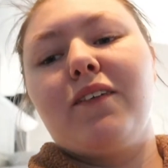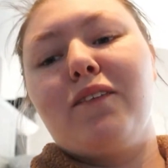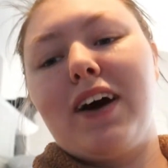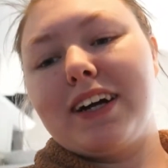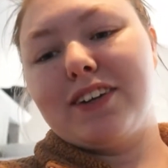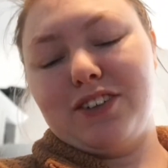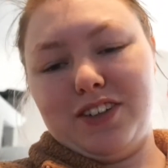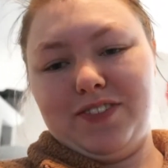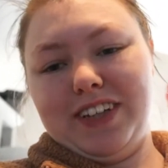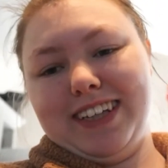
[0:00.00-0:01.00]
why are you
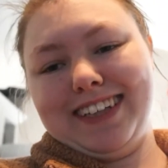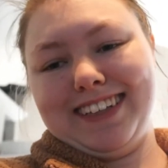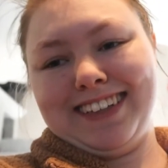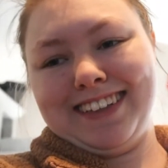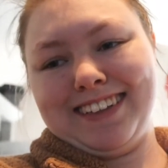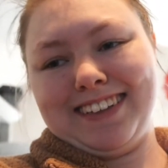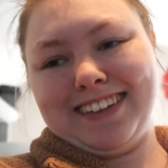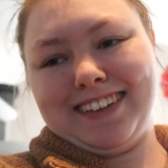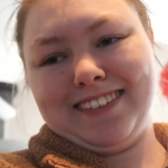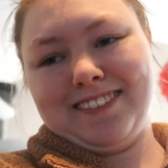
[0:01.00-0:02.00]
jumping?
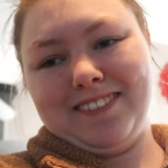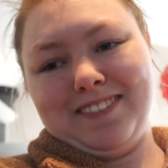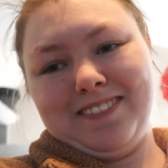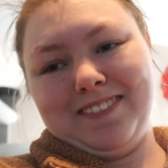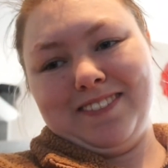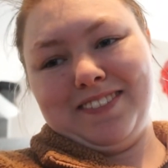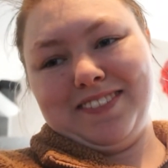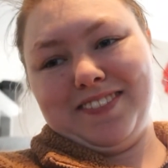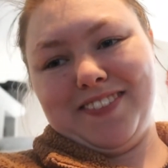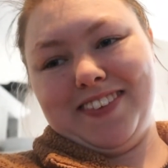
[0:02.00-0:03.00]
I'm jumping on my
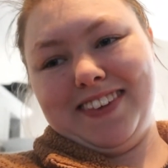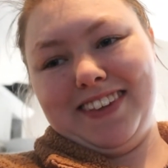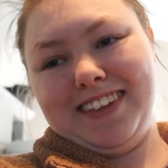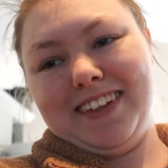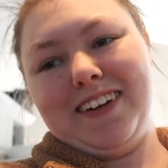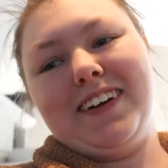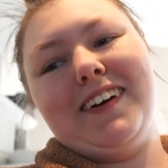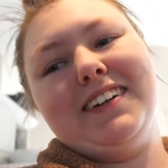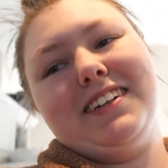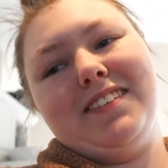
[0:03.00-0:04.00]
house.
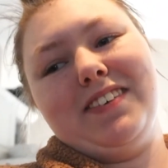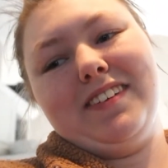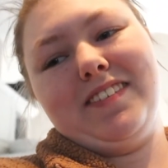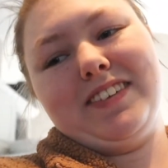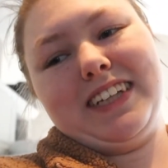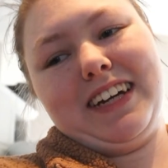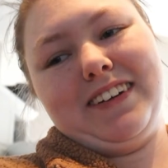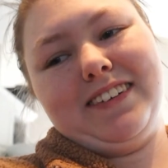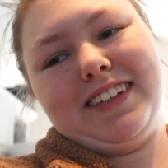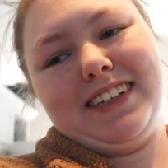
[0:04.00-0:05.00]
Oh, you're jumping on Mama's
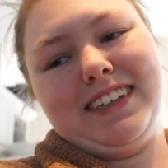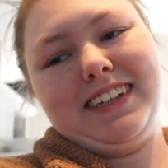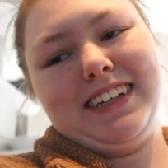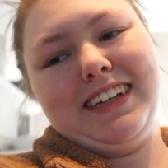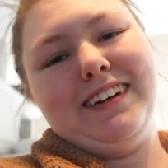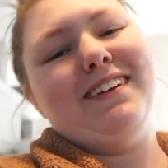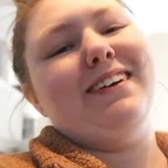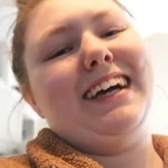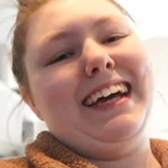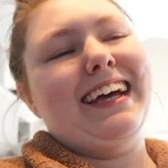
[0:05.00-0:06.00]
house? Yeah.
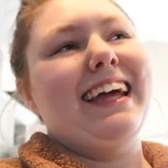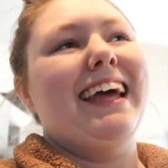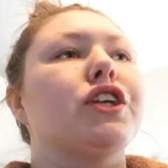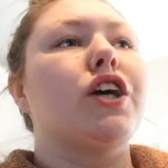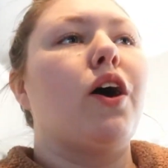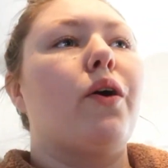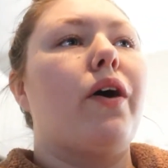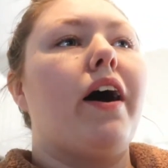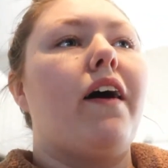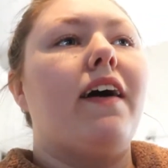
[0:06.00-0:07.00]
Okay.
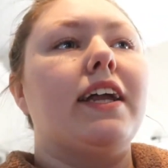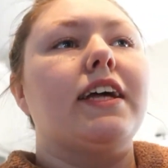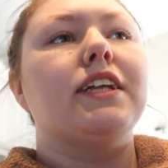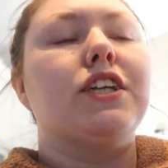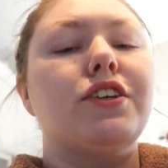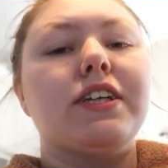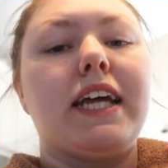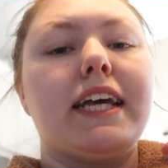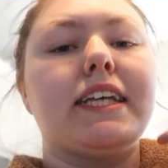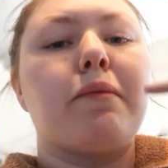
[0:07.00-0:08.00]
So on
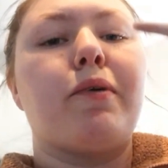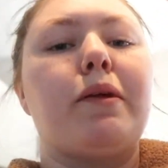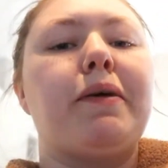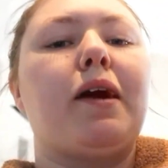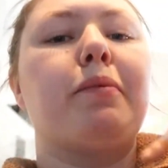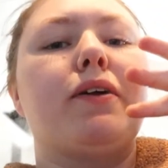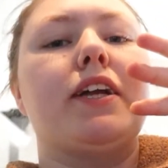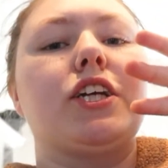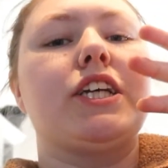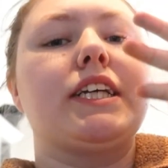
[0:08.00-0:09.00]
Tuesdays, I'm going to be
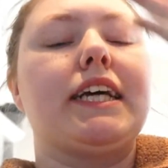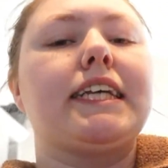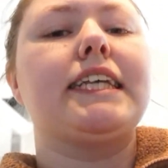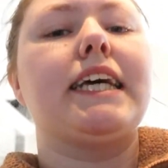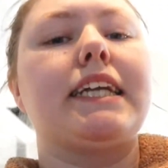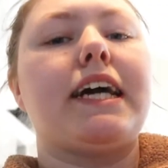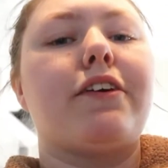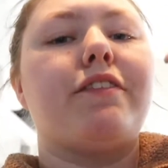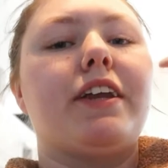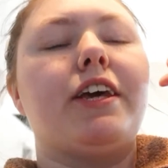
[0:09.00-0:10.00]
uploading just like
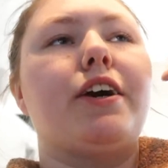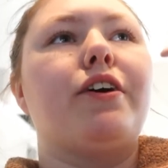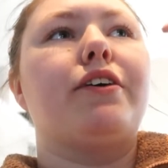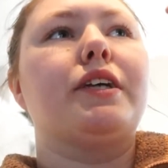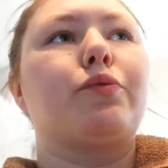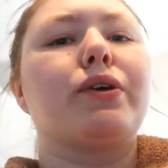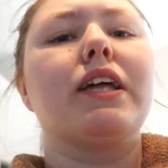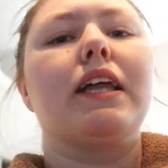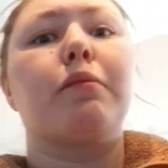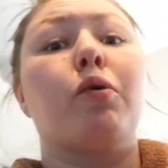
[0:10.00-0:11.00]
sit-down videos,
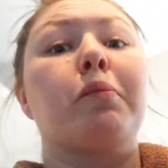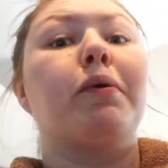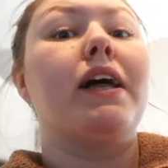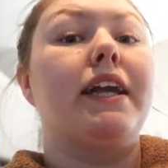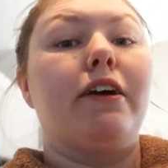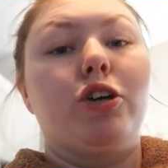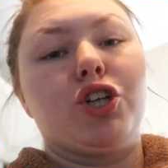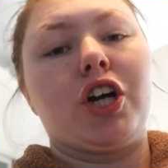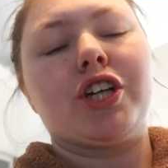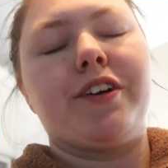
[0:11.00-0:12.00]
really like more planned out,
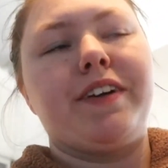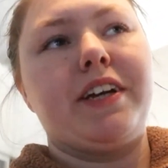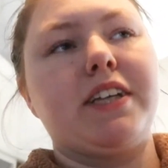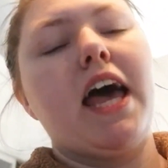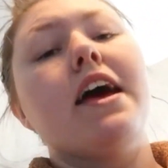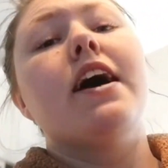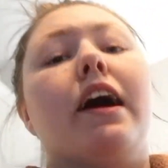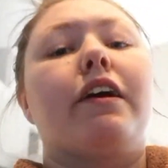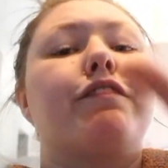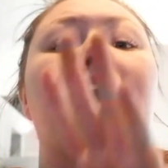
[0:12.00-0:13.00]
structured videos.
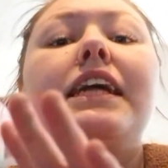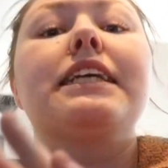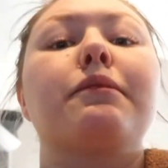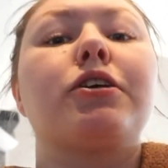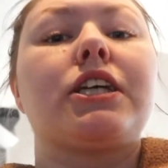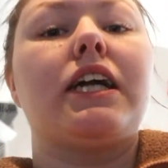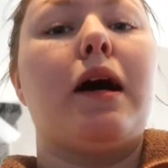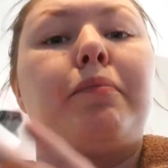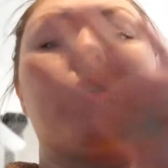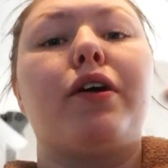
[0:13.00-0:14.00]
And on Fridays, I'm just going
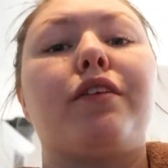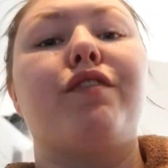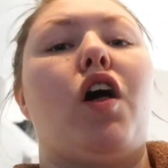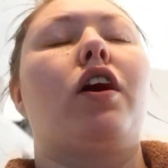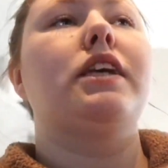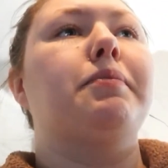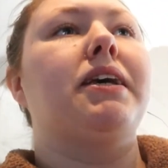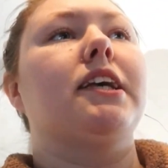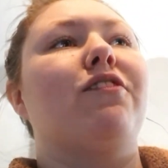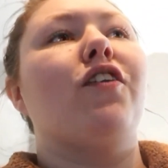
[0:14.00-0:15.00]
to upload vlogs
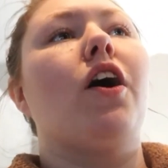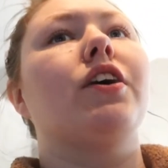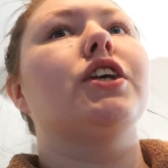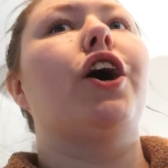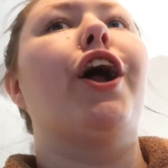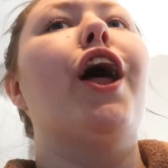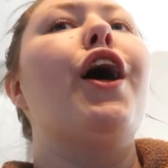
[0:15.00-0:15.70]
because vlogs are